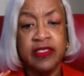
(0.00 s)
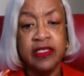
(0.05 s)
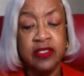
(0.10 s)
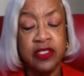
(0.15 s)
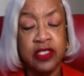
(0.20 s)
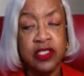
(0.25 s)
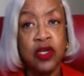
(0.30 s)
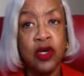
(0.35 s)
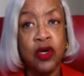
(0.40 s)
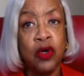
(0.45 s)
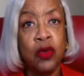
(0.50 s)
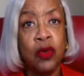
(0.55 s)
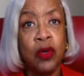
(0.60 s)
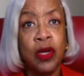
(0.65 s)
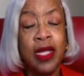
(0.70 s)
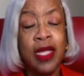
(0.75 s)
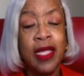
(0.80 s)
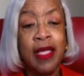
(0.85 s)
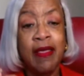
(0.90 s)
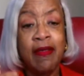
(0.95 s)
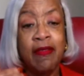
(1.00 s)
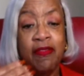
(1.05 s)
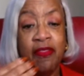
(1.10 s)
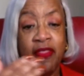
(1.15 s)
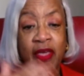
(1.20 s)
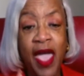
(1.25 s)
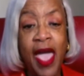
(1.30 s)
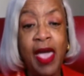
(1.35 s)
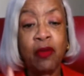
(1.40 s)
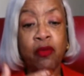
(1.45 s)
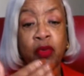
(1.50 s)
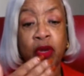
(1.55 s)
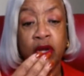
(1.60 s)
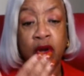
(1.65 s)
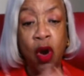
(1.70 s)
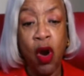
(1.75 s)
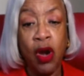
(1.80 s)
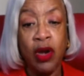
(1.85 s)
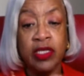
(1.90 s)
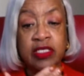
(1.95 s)
And so that,
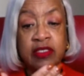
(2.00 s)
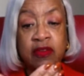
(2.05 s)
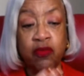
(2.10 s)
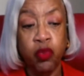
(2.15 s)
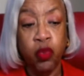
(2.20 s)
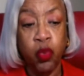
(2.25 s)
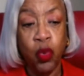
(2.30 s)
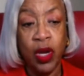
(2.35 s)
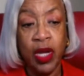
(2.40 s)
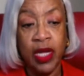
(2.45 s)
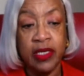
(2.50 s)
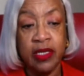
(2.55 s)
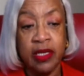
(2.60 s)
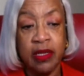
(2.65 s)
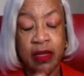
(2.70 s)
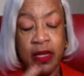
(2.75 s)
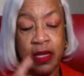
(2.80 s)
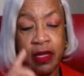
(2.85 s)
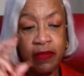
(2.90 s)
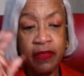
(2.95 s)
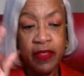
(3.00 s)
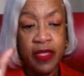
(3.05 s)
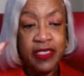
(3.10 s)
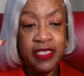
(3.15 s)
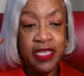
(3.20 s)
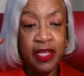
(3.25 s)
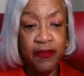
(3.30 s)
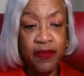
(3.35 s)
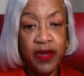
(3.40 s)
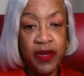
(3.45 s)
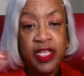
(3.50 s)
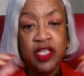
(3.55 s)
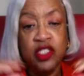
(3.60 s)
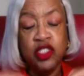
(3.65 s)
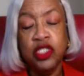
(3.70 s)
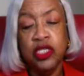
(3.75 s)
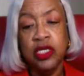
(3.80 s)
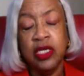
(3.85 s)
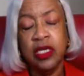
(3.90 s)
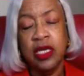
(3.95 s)
regardless of what the
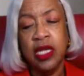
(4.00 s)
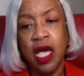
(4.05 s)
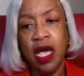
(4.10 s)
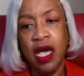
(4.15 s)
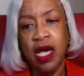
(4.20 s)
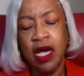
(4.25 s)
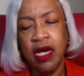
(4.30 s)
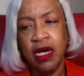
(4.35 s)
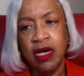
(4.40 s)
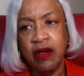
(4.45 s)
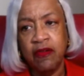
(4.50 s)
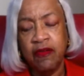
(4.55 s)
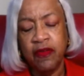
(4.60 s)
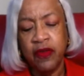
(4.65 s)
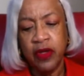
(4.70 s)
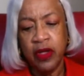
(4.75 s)
definition of